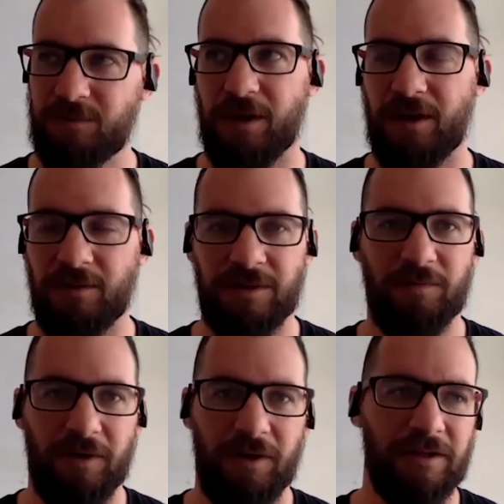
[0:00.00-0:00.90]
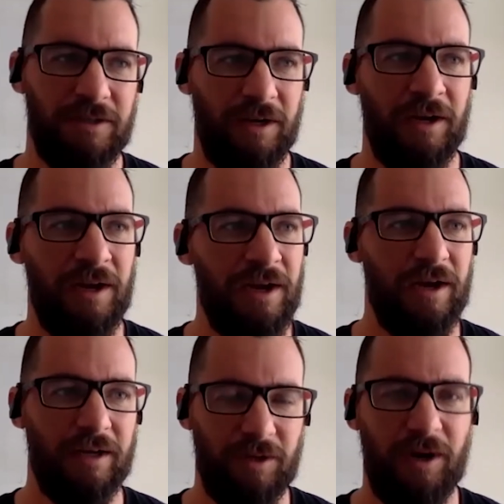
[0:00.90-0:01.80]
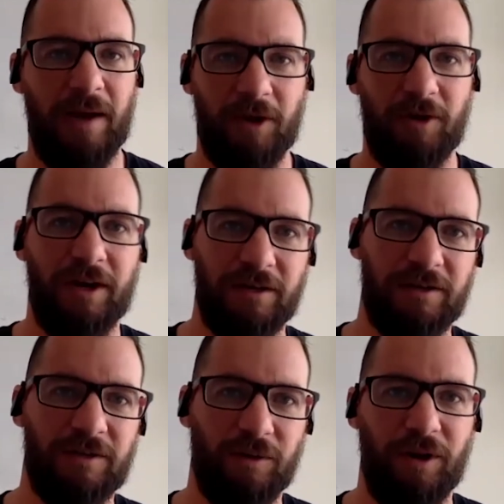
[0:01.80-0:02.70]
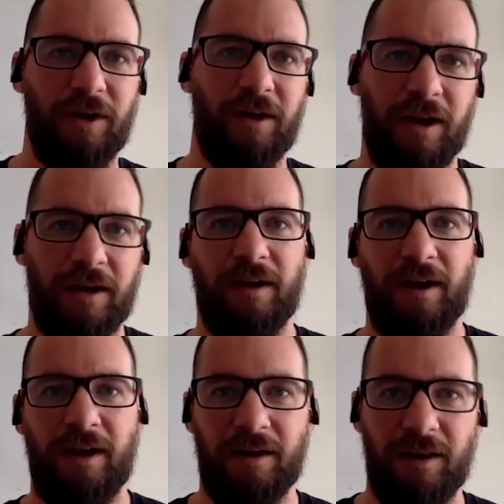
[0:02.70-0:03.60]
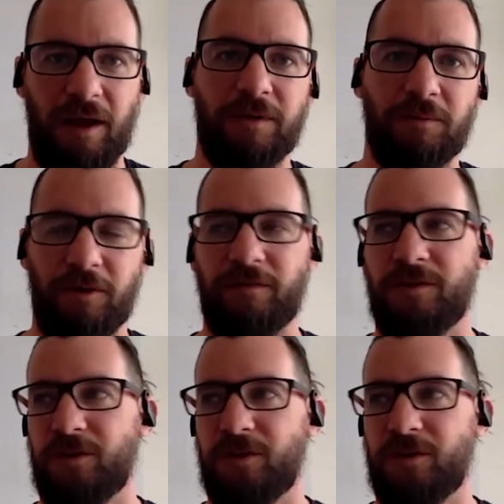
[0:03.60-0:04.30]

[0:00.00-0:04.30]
We'll get you a spot." So I sort of had my cricket sorted. Like I, I had a club to move yeah,